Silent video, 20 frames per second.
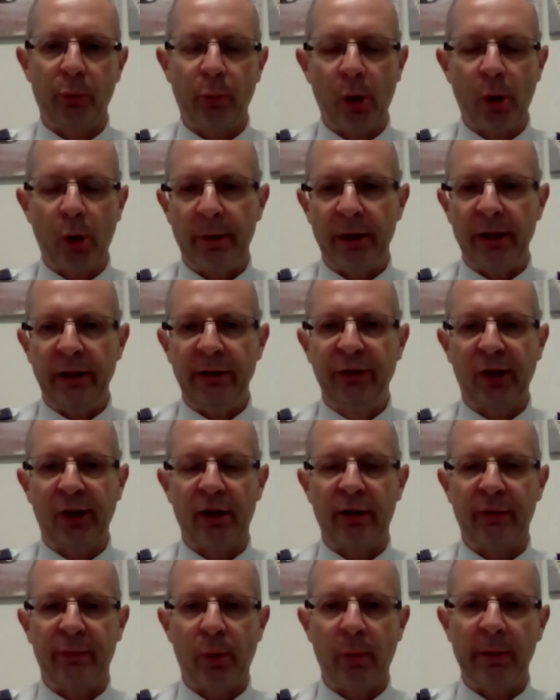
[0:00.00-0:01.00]
wellbeing
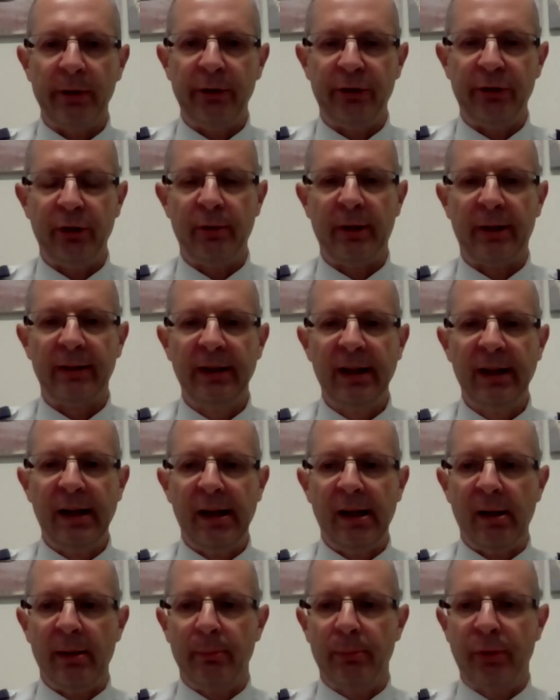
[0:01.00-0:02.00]
side of what we do, and
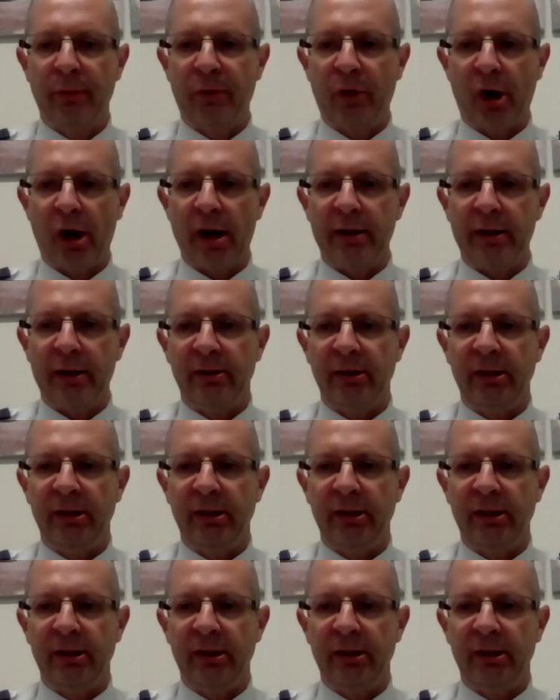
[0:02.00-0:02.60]
provide,